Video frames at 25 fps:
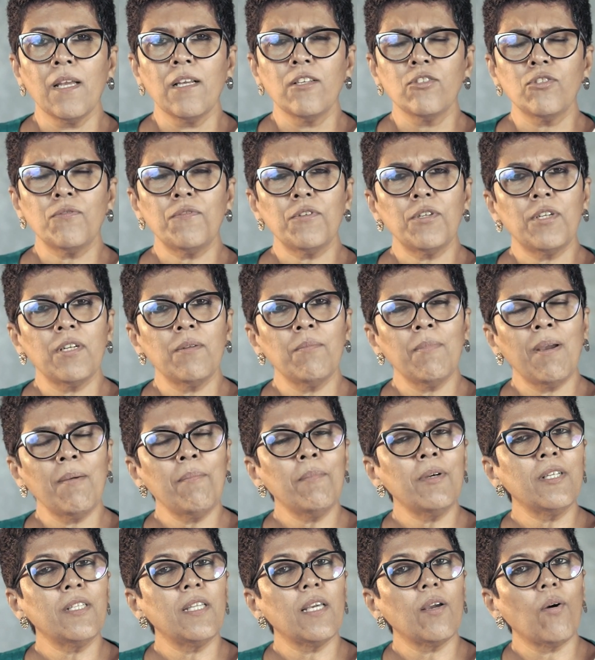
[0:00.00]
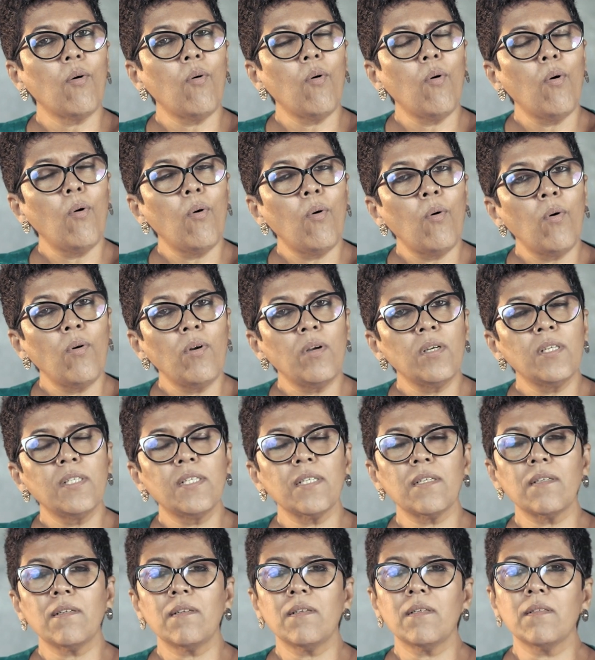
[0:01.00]
So if you remember the
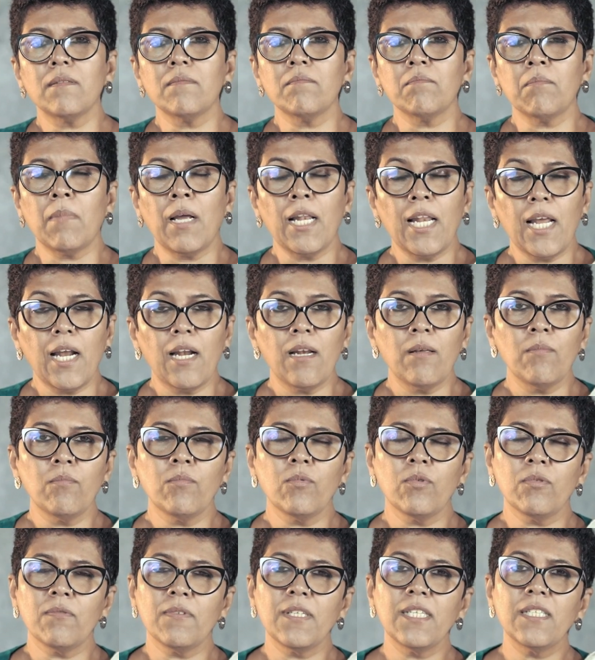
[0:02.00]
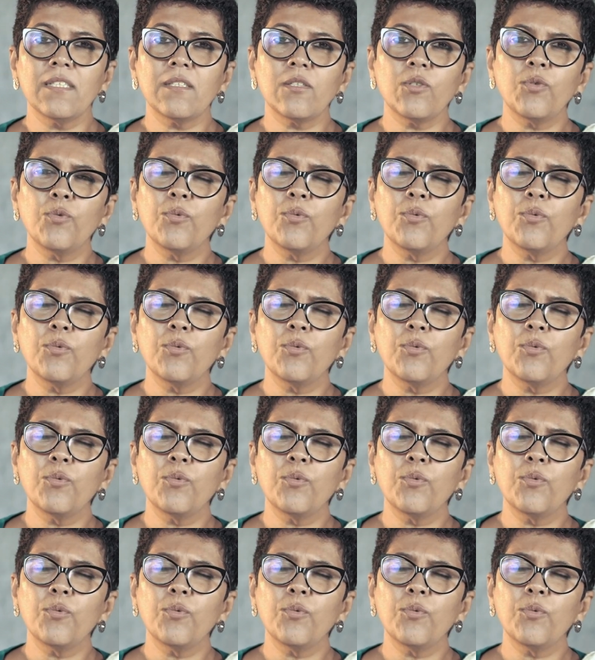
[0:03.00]
old Malayalam movies,